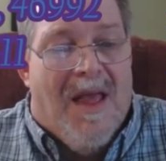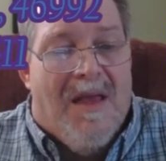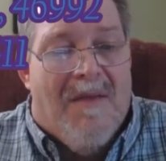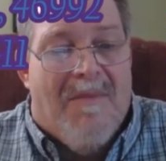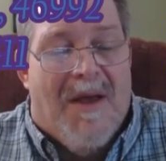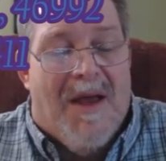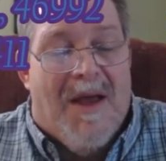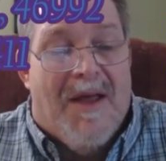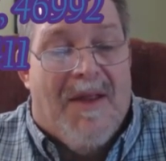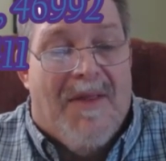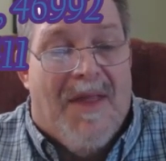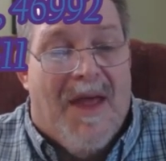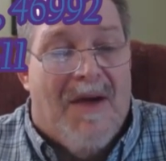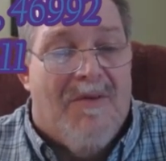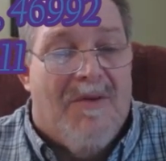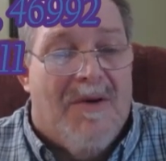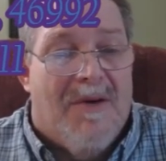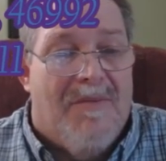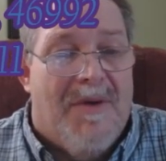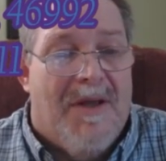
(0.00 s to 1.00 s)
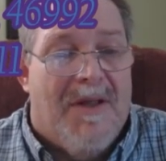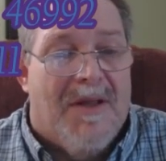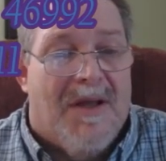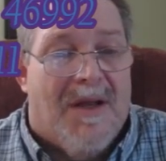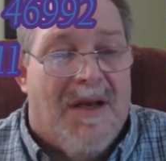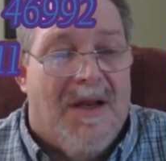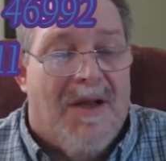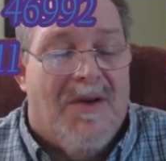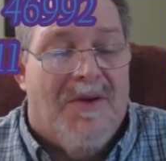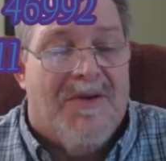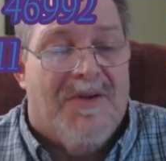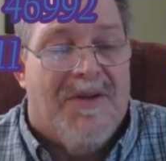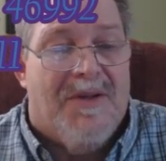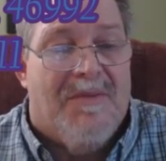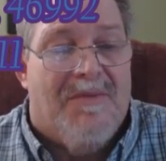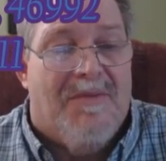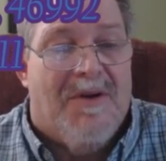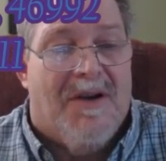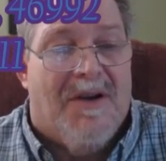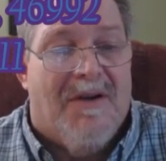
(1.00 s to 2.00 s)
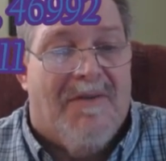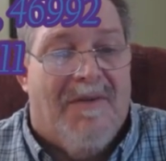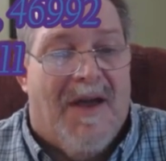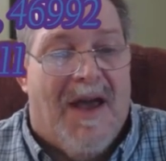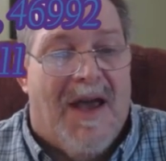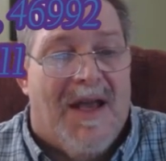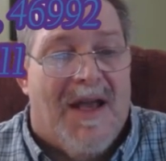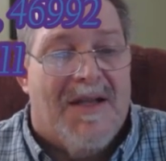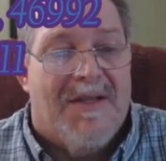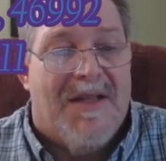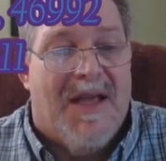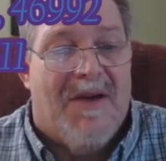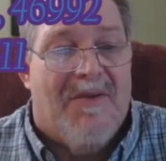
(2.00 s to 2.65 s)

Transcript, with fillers: Amen. That will be the close of the book of Acts.